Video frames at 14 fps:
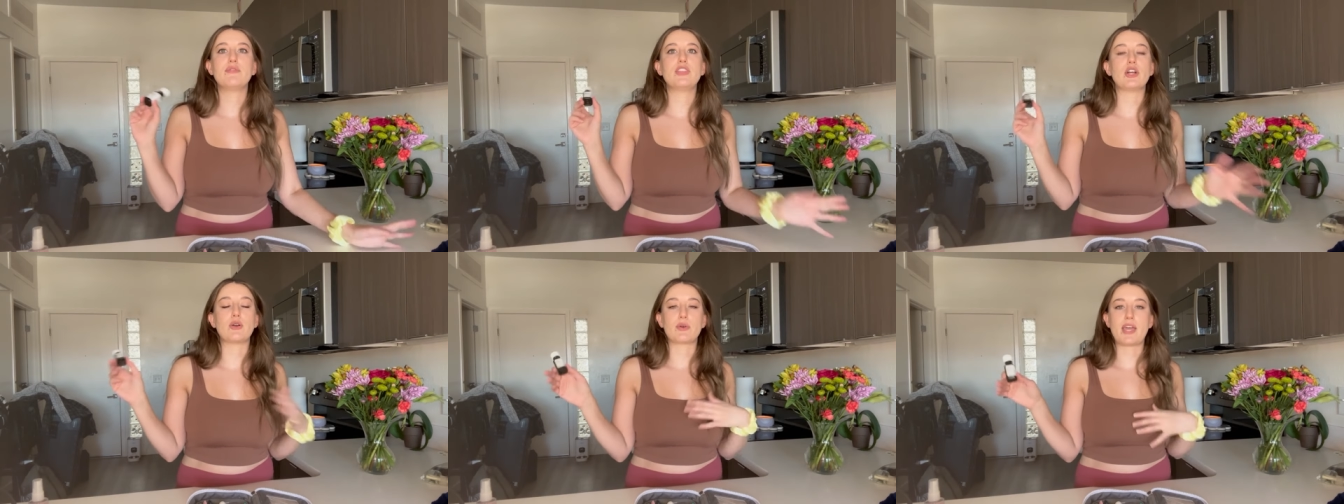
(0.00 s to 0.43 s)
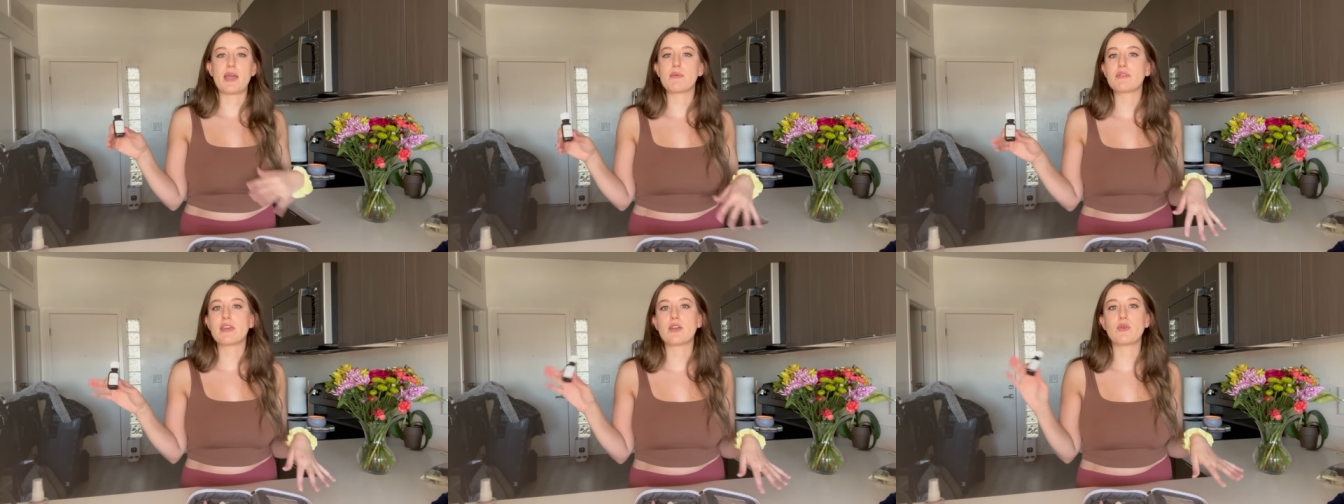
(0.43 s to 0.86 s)
they're okay
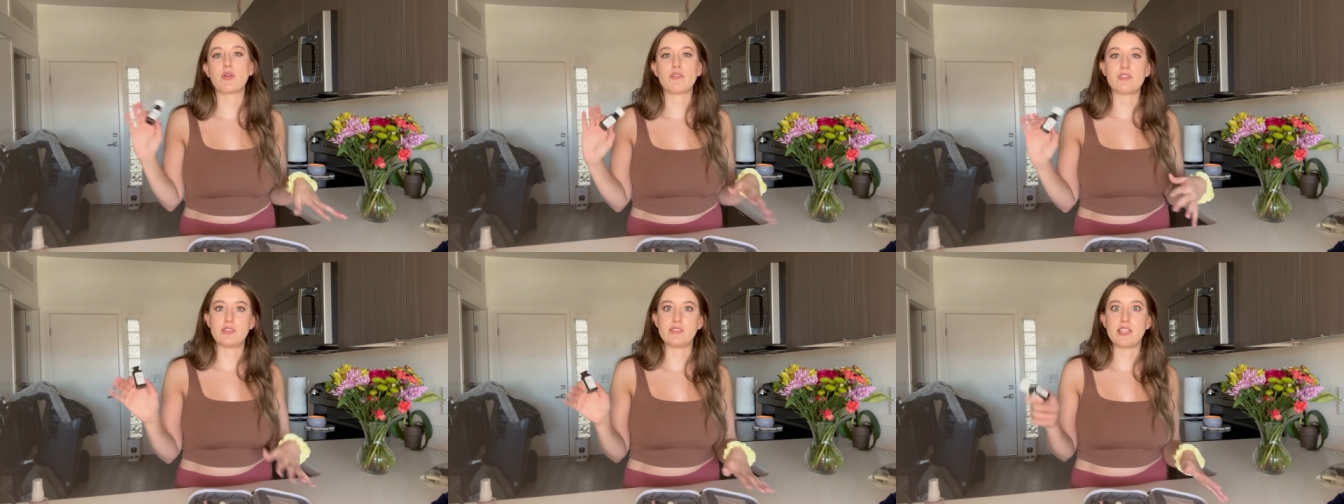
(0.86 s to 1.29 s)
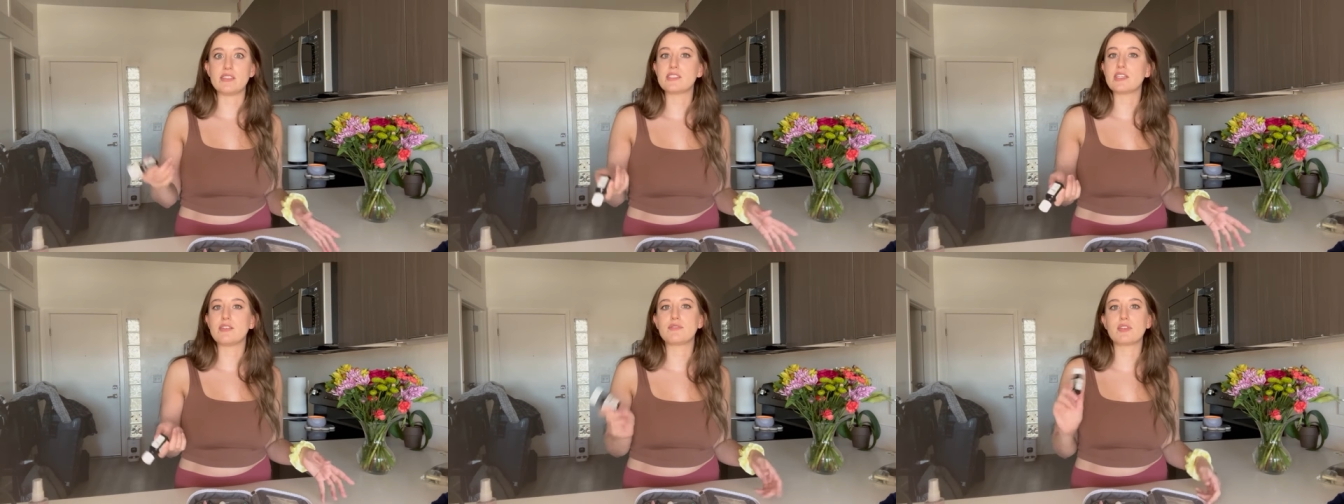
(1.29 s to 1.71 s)
with it or if they're
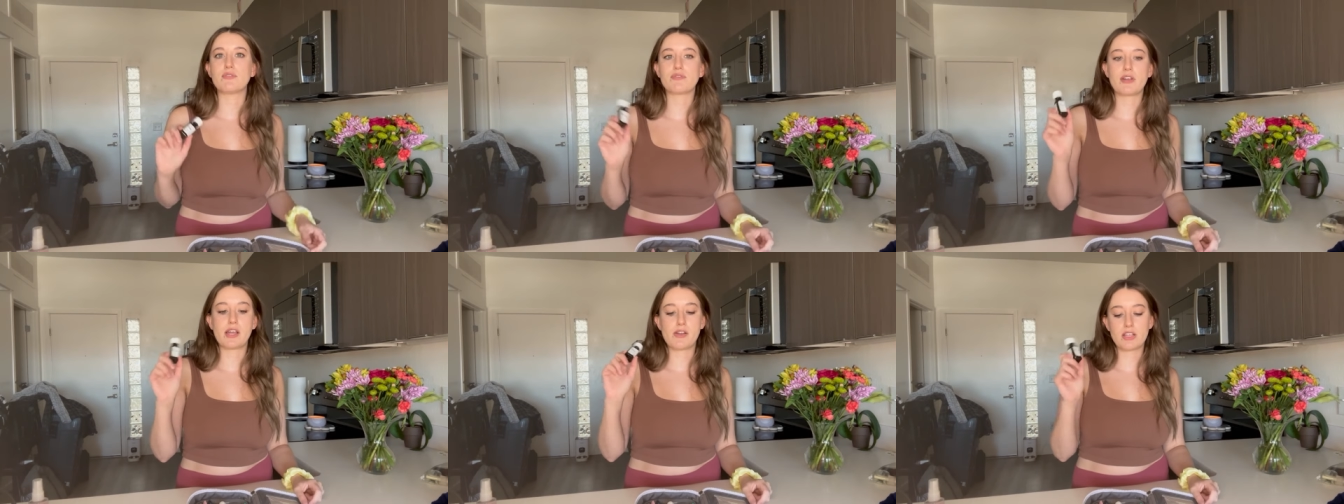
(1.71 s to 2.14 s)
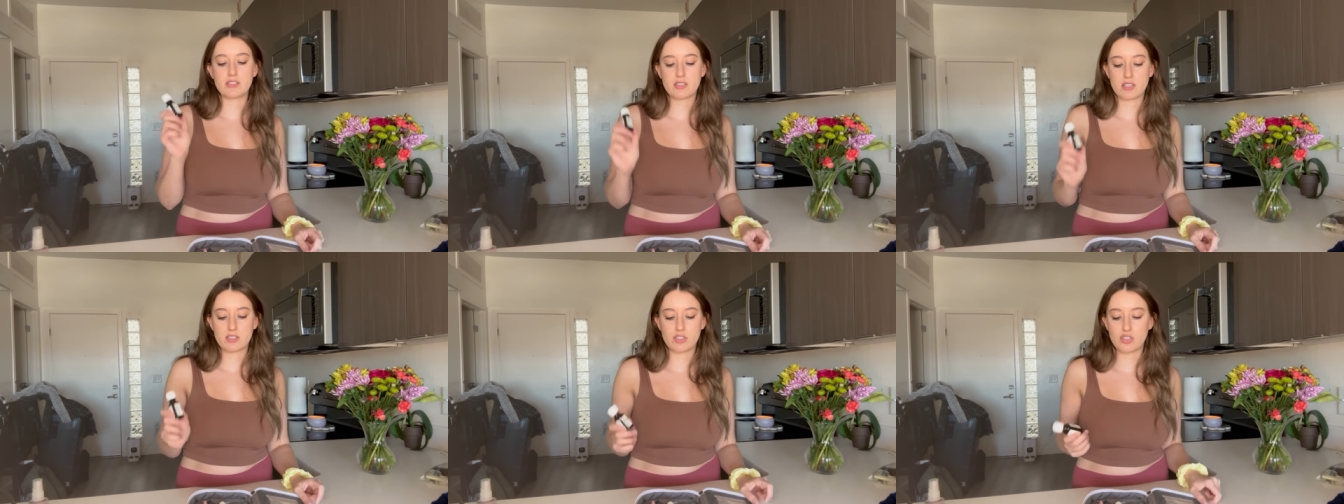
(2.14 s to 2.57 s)
sensitive to
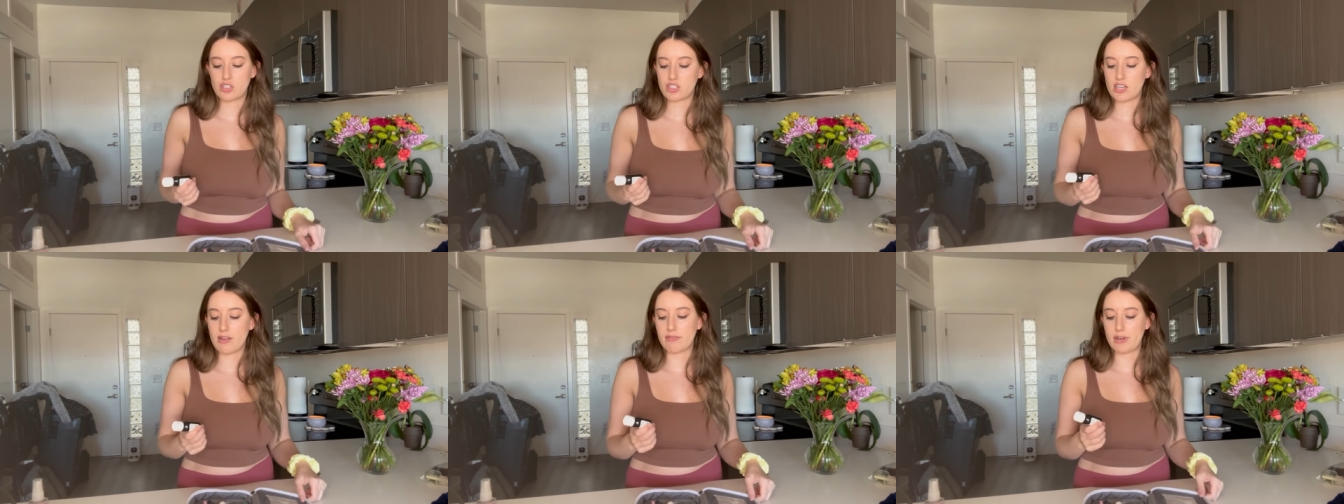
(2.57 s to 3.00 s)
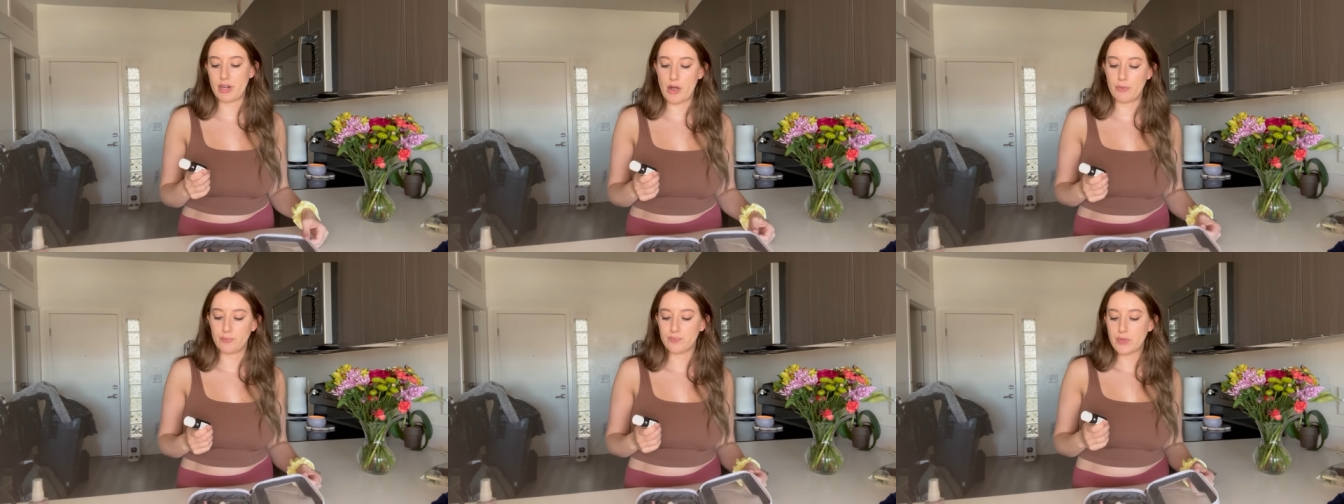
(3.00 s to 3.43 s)
fragrance, because you just never
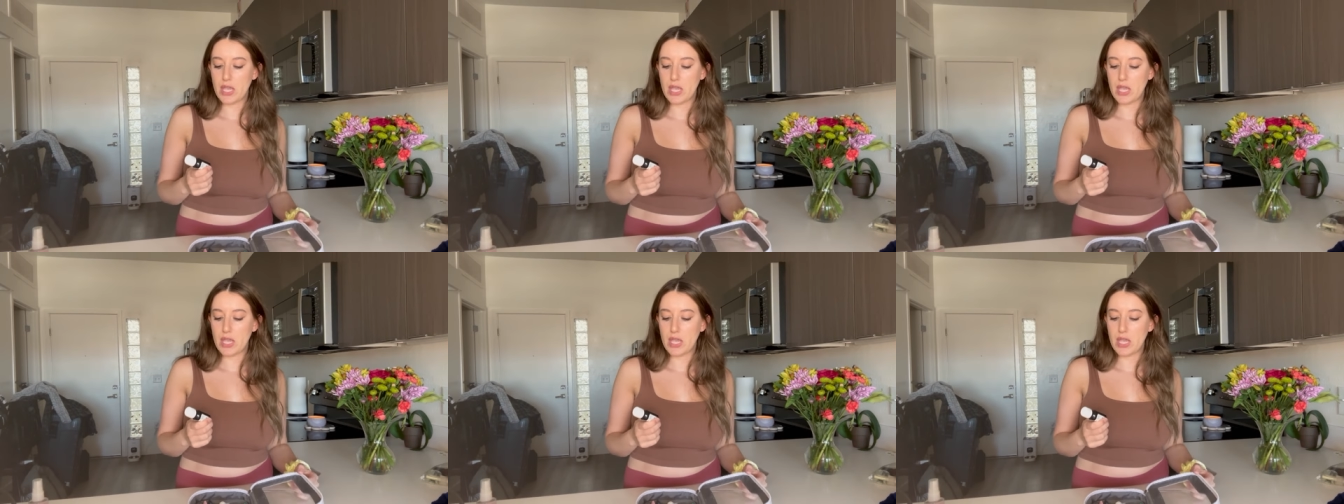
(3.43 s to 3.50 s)
know.